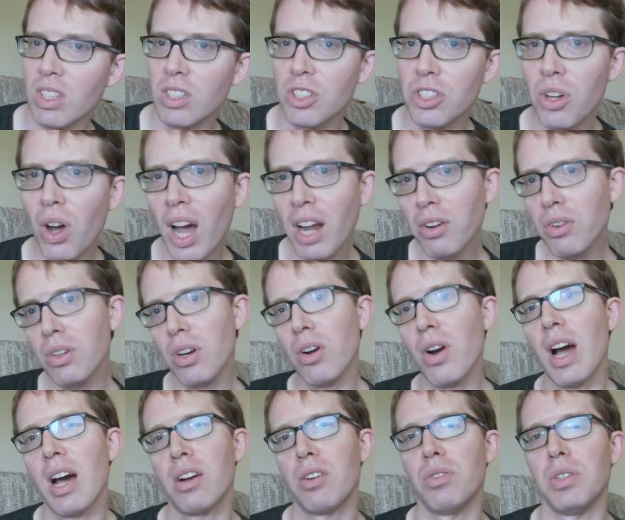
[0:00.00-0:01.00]
So I don't know
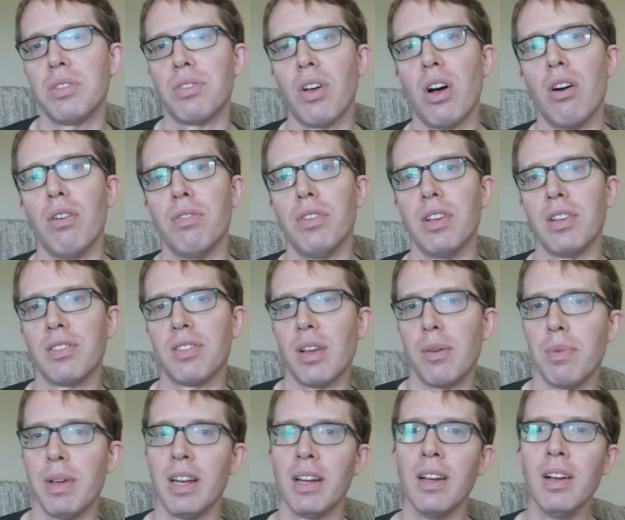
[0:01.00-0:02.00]
how to resolve this.
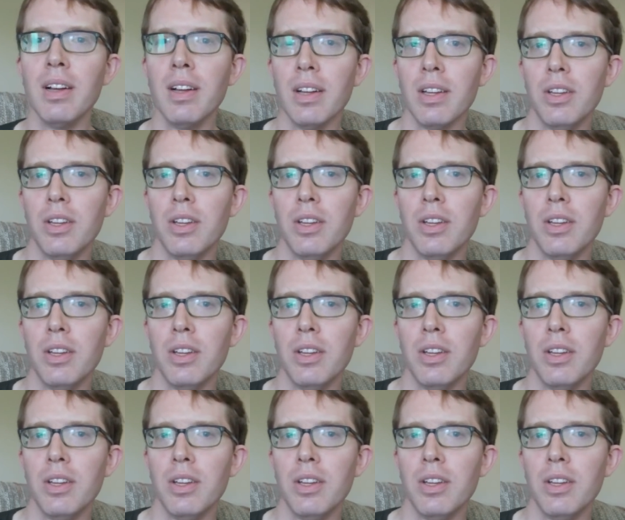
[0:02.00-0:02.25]
I mean,